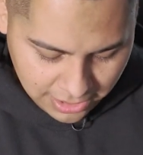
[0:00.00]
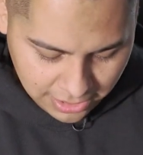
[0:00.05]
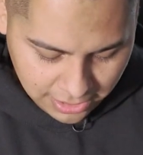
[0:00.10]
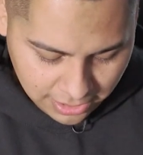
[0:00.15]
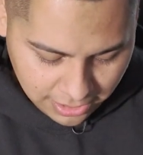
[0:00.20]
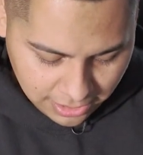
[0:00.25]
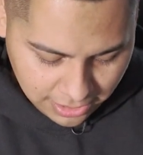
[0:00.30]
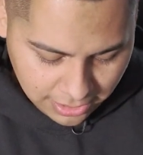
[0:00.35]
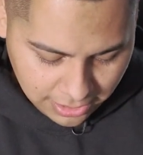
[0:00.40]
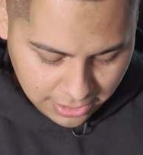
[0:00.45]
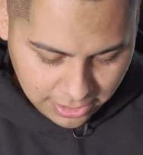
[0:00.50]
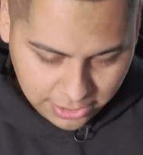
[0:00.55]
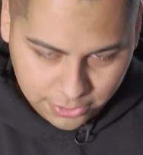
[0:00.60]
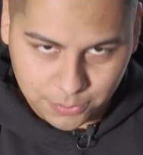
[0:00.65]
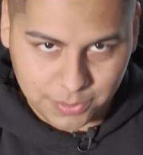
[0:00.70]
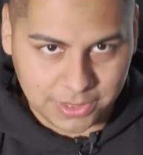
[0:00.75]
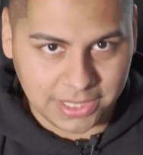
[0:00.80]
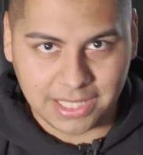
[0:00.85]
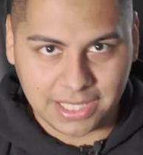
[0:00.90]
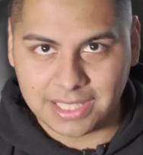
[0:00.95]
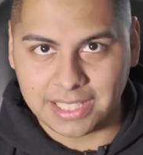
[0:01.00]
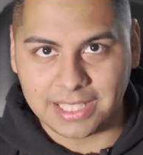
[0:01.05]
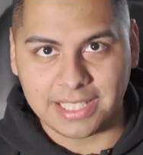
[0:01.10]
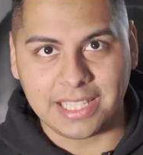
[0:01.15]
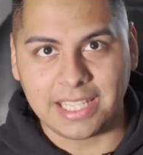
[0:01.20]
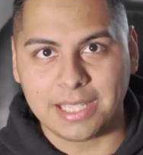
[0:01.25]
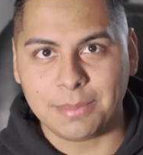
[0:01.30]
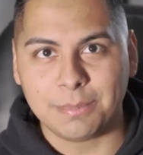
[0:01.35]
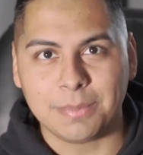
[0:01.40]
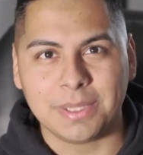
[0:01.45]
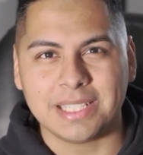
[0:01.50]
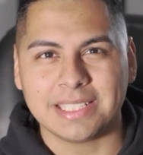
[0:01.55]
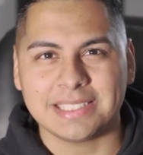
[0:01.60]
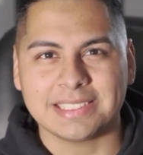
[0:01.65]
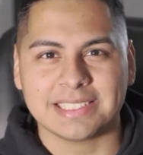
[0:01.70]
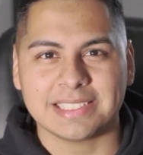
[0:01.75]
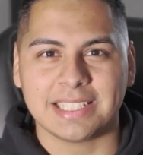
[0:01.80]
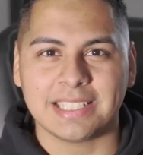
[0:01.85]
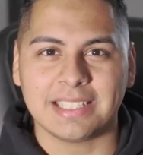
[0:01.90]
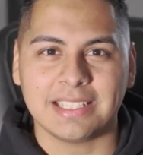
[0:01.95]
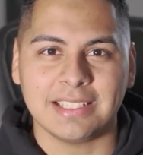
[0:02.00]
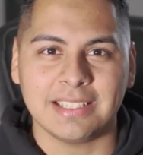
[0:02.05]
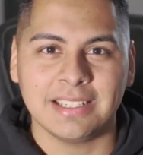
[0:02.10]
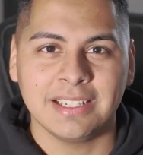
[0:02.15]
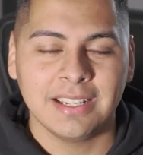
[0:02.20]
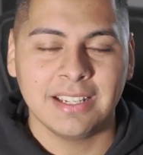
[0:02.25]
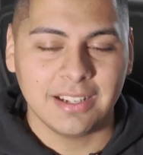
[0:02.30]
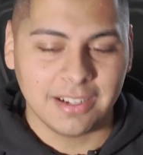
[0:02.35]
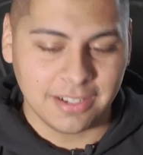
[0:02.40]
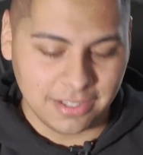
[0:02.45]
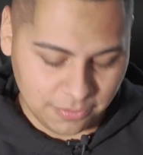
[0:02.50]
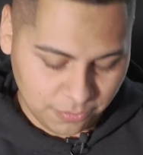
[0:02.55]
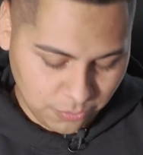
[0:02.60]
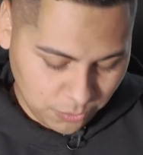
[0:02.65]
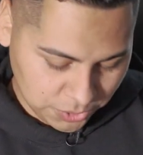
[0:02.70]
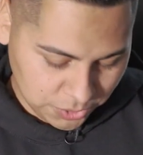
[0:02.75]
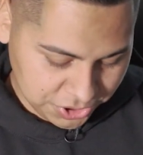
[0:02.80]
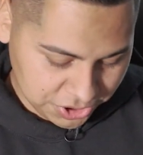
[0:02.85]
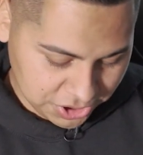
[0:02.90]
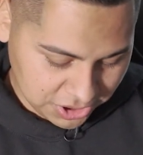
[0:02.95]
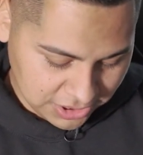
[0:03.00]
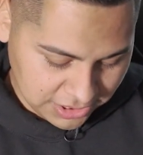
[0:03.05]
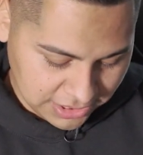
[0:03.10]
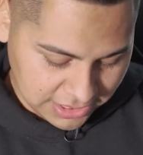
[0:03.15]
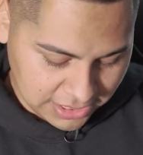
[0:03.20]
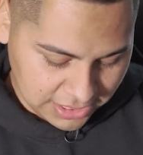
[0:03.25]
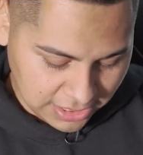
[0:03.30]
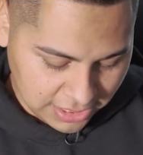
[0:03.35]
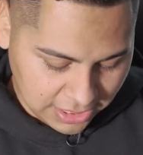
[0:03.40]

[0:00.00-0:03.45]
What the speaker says: I only got like 8 minutes in, unfortunately.